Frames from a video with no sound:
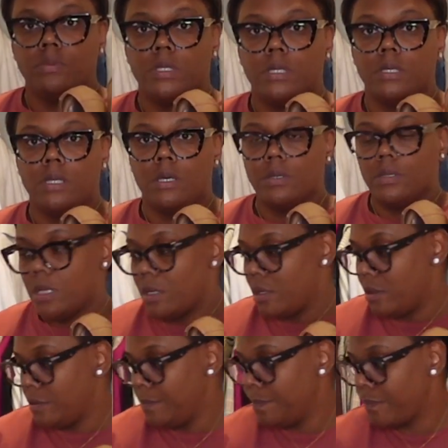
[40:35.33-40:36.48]
we can go,
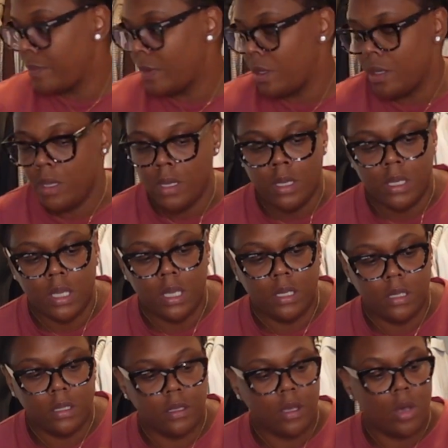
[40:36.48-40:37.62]
y'all.
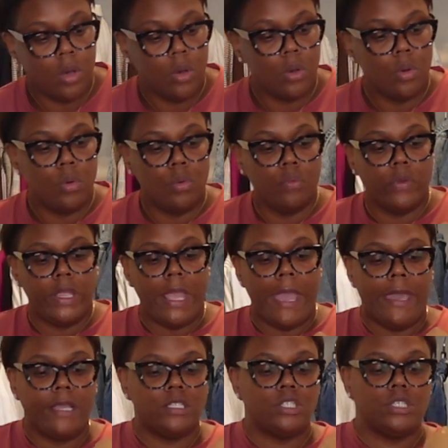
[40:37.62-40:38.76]
Kenneth Cole
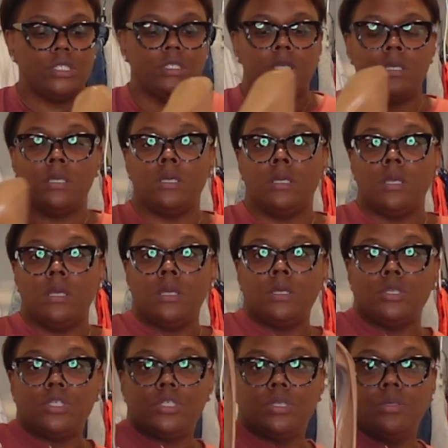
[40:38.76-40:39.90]
Reaction
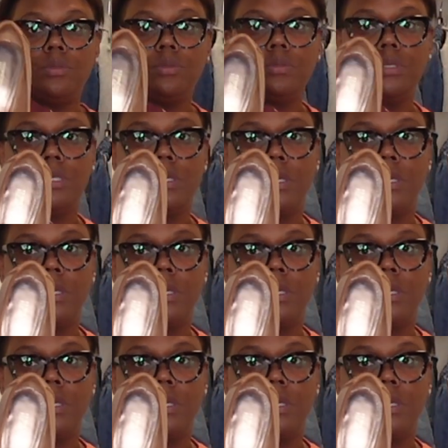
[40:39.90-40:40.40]
shoes.